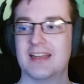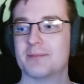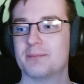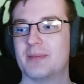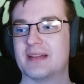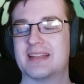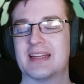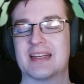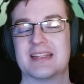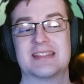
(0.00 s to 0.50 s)

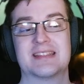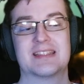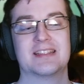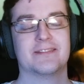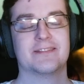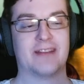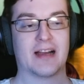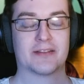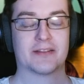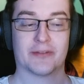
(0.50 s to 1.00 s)
But there is still
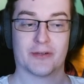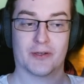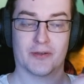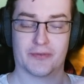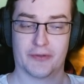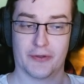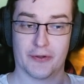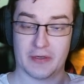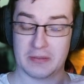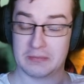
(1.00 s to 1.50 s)
factor
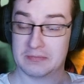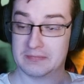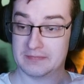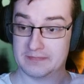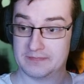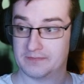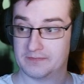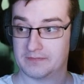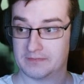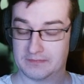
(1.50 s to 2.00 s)
of your
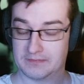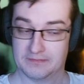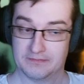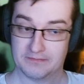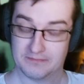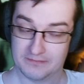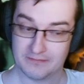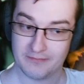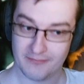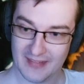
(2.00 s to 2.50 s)

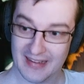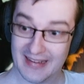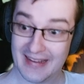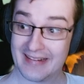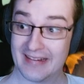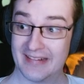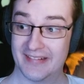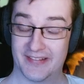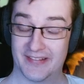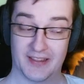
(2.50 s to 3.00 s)

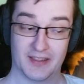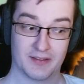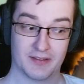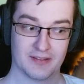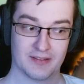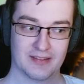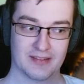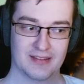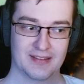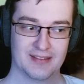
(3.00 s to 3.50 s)
RNG,
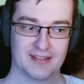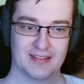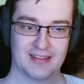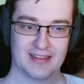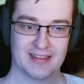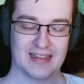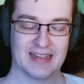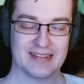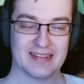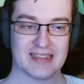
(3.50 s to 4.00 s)

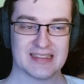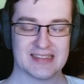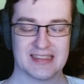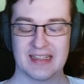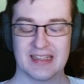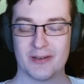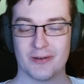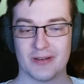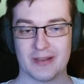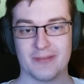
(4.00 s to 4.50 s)
and that is
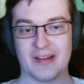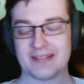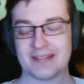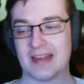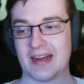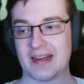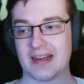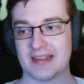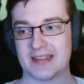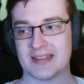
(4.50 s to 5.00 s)
healing only one
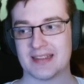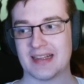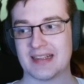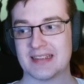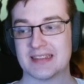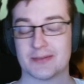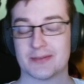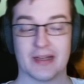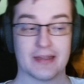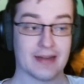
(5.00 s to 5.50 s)
target, that
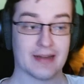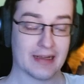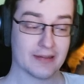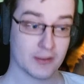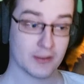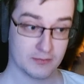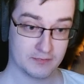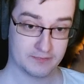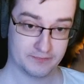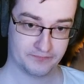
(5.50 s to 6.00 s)
is quite
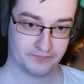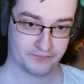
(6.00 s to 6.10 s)
random.